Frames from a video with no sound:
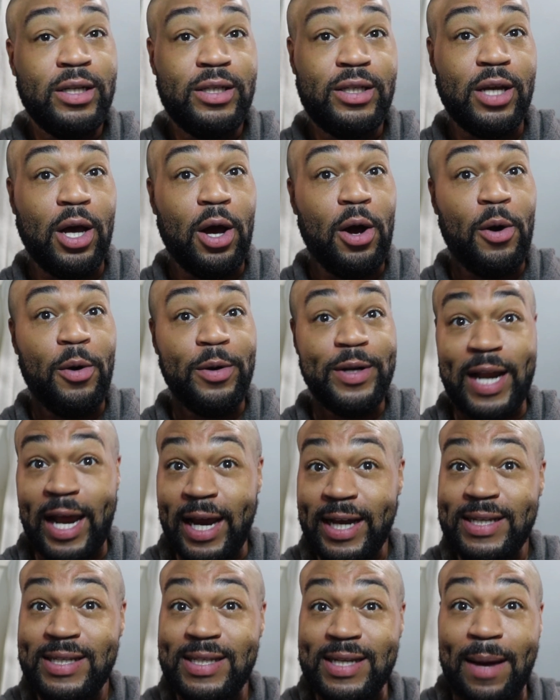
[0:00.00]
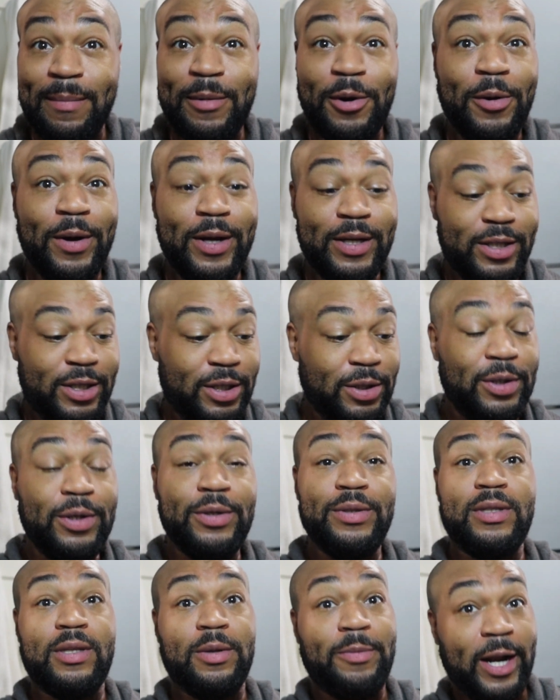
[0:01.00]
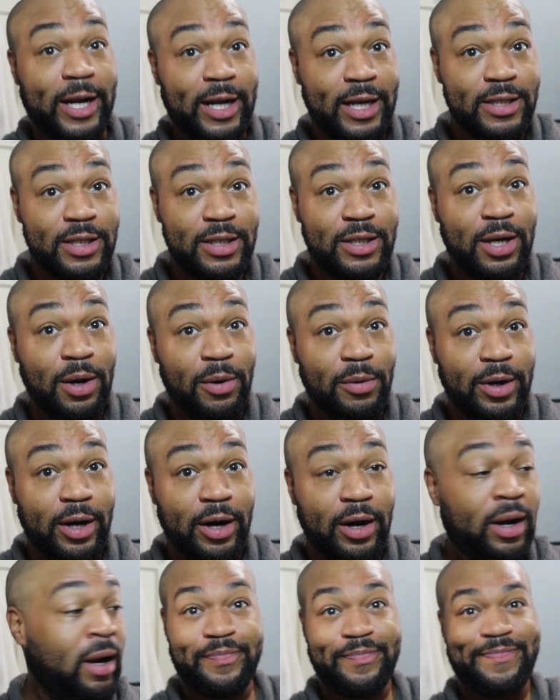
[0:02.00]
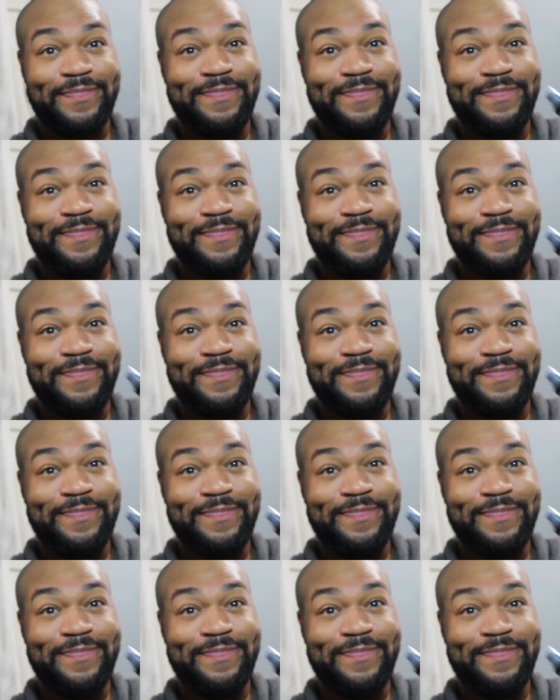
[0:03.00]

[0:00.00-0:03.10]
So next, I'm going to use the Radiance Toner.